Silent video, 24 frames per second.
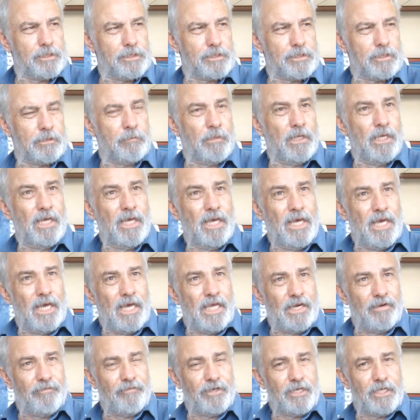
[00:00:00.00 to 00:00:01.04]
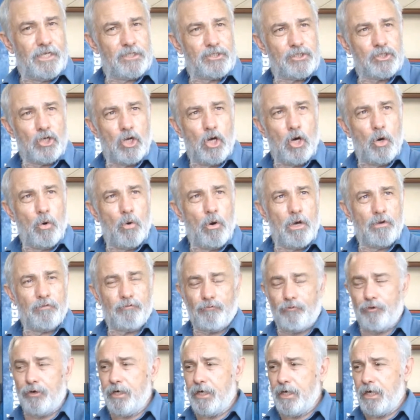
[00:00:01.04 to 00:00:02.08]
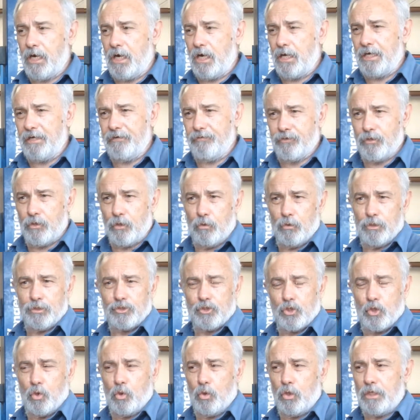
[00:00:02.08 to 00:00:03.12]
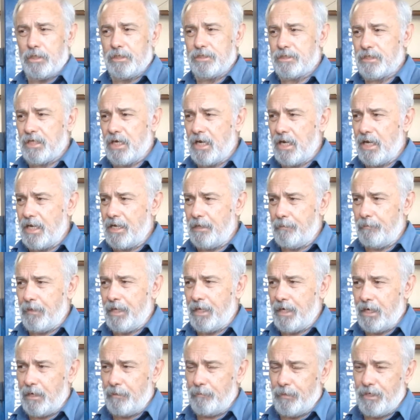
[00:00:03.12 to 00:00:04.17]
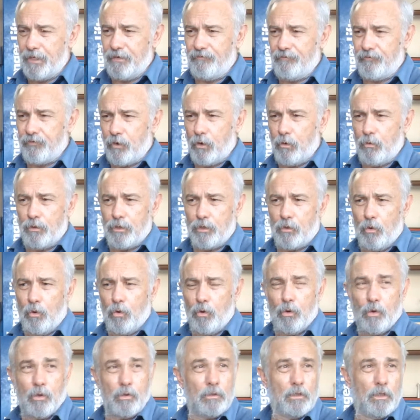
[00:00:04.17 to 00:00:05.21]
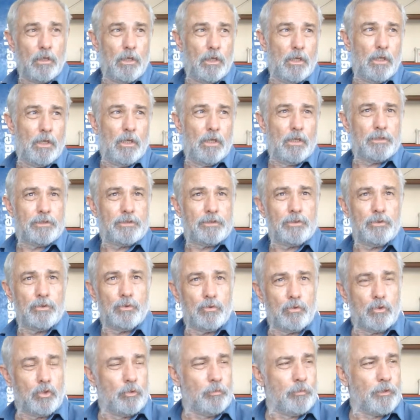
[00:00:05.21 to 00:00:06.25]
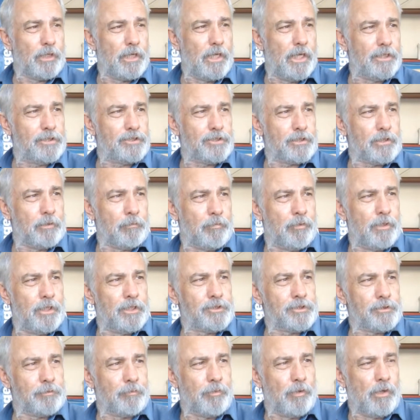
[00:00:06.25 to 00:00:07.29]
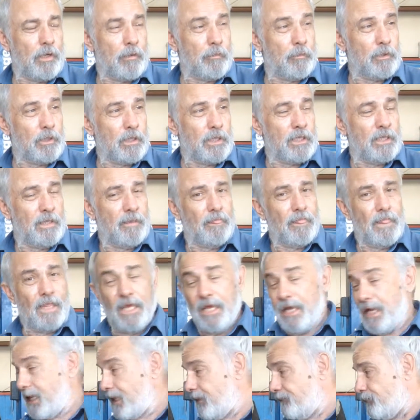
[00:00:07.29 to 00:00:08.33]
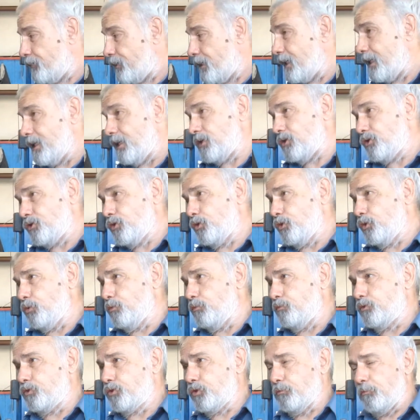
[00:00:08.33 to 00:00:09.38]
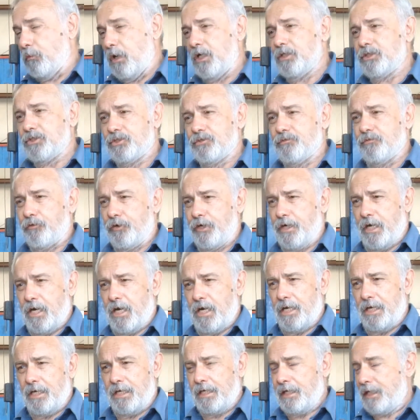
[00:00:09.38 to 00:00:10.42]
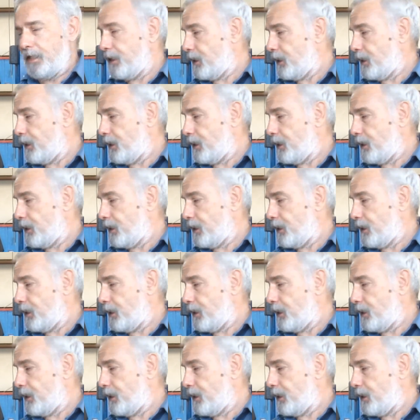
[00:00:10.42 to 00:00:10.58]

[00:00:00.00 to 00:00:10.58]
system. And if it gets low on Freon, even though it's cool inside, it may not be flowing oil to lubricate your compressor properly. If you get it too much Freon in